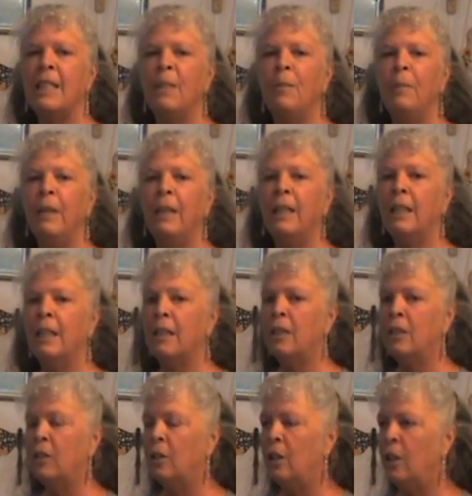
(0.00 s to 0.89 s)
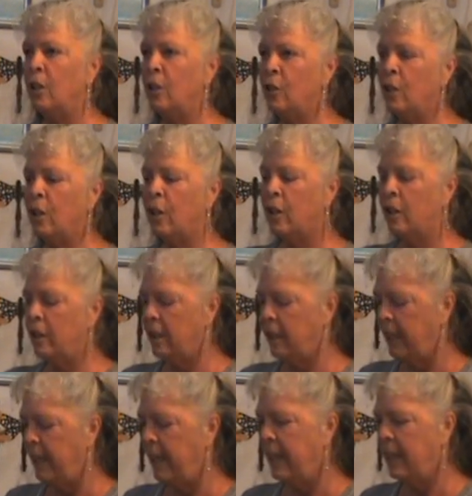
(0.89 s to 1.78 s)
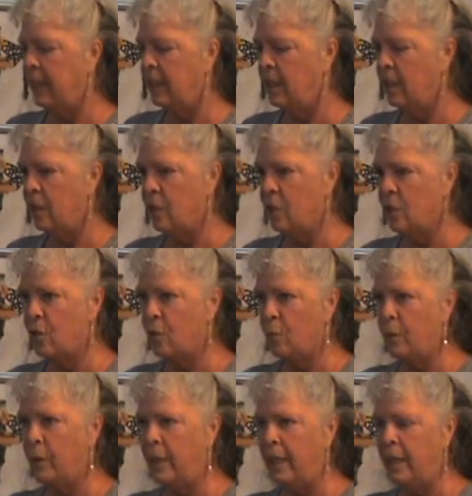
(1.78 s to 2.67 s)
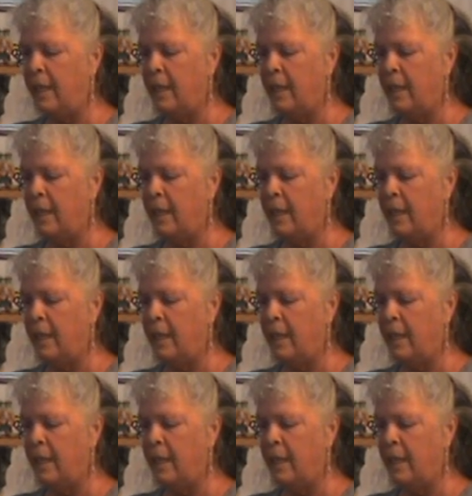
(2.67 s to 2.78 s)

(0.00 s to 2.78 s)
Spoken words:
to be a little tart and sweet.